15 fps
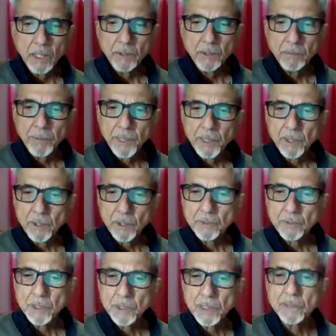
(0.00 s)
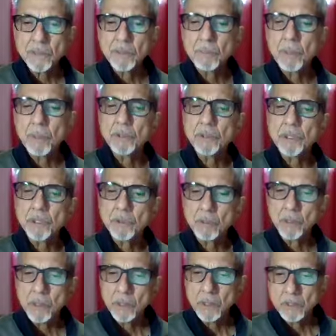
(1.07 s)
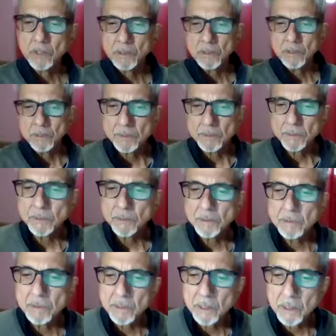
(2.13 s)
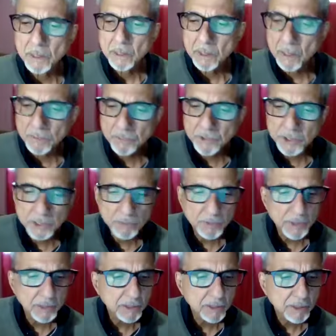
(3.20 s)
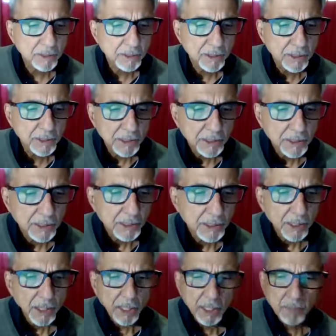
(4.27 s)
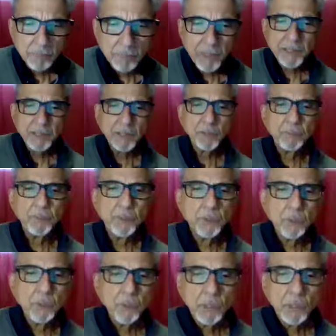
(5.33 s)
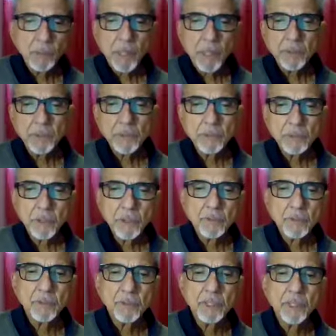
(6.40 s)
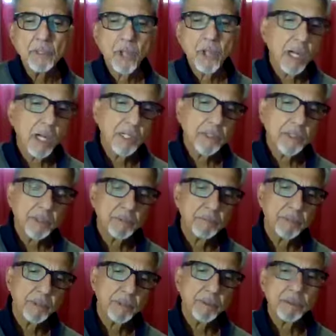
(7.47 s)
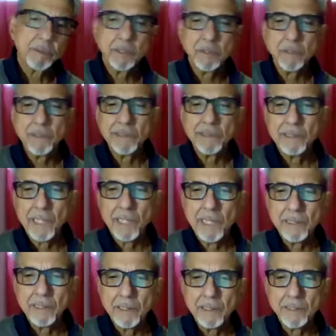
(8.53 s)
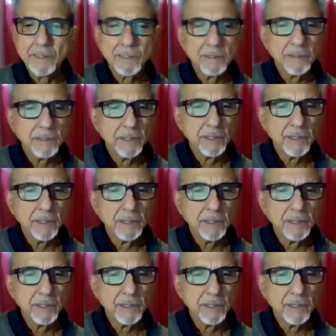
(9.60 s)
You may know things about this world of jivas, but if you look around, you don't see knowledge. You see only darkness.